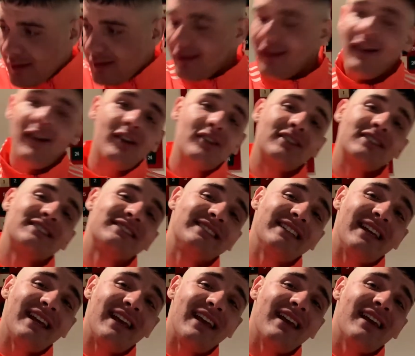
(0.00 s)
going to
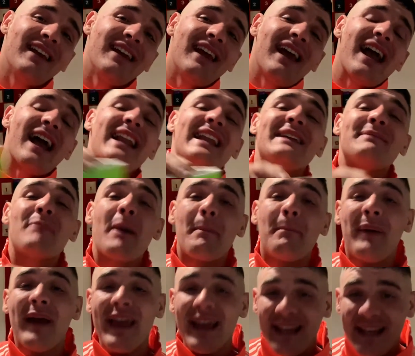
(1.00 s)
sit here and eat my
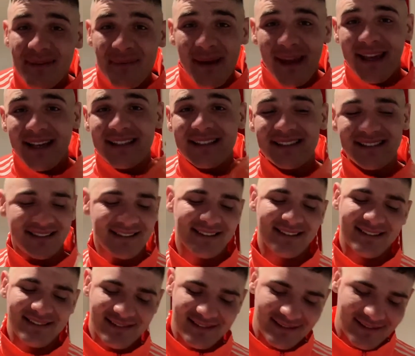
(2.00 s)
pick mix.
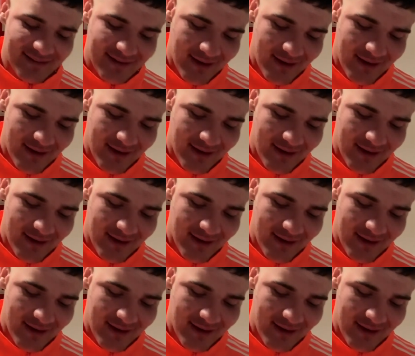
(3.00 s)
No,